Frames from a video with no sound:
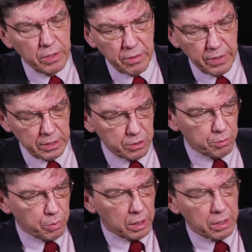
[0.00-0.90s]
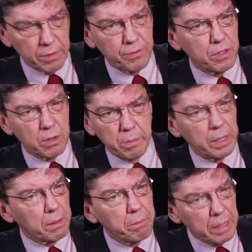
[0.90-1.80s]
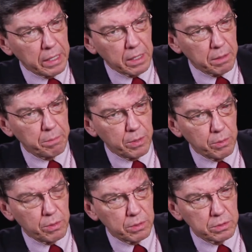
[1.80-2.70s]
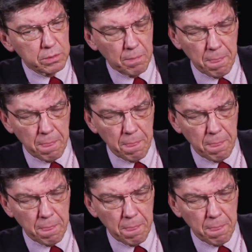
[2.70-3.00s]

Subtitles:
innovation relative to the big mini computers.